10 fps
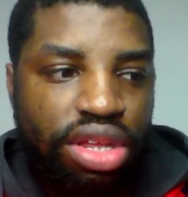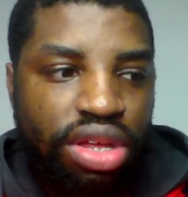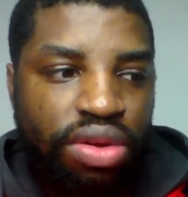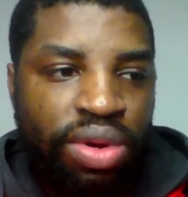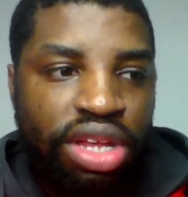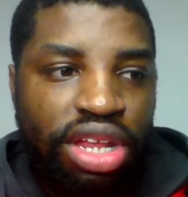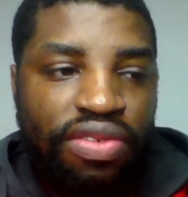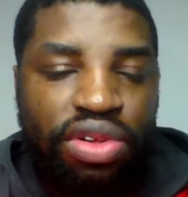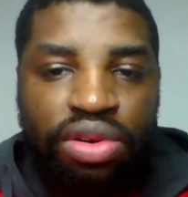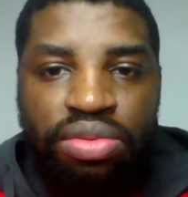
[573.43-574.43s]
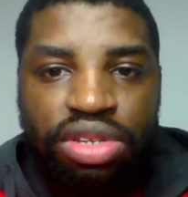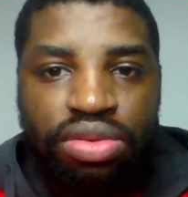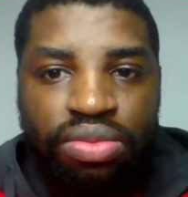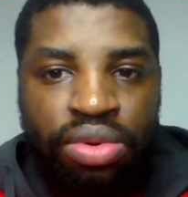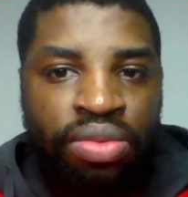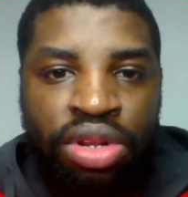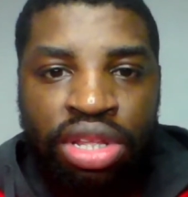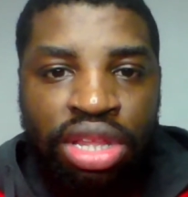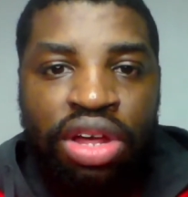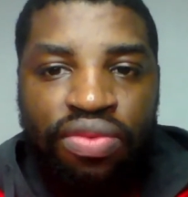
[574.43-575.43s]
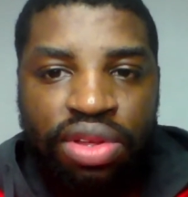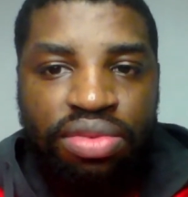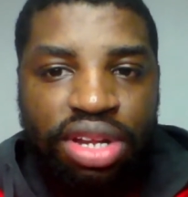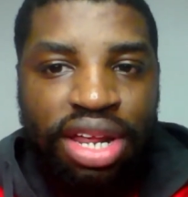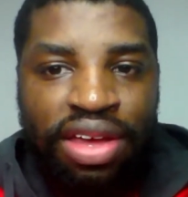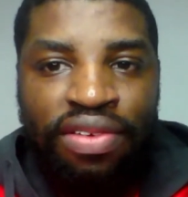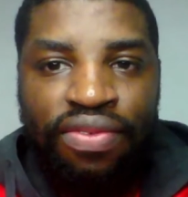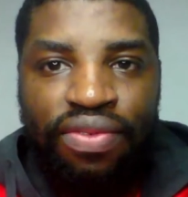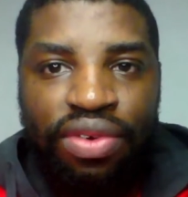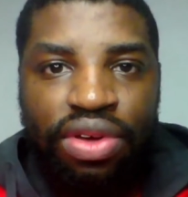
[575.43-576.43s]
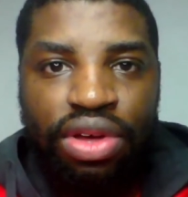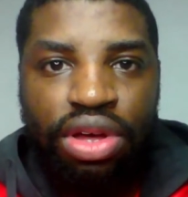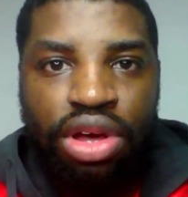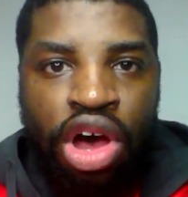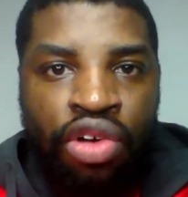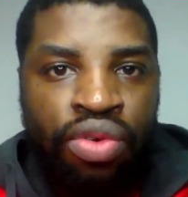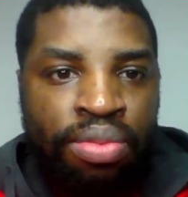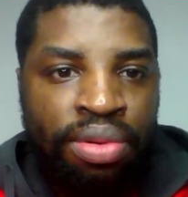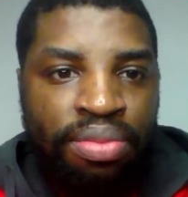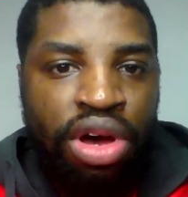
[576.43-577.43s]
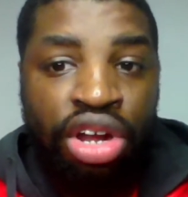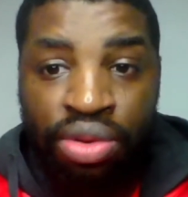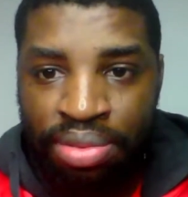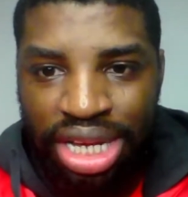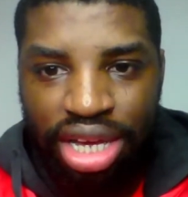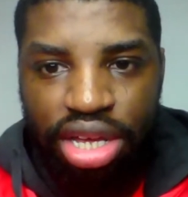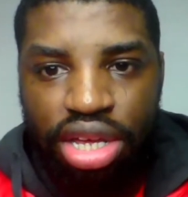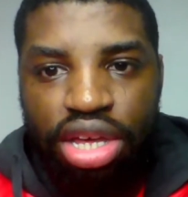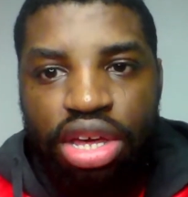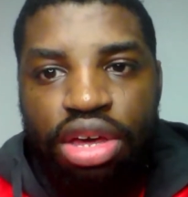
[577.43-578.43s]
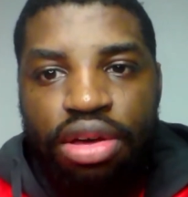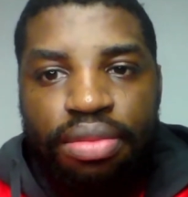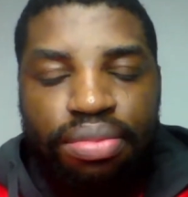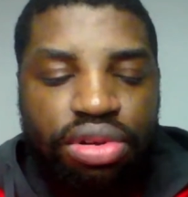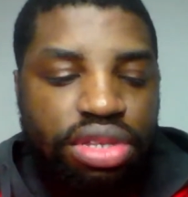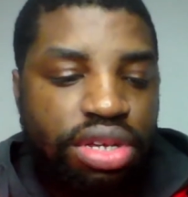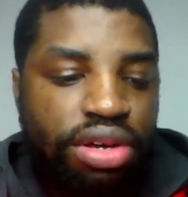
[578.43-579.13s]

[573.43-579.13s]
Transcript: leave clubs, we would love them to leave honorably, but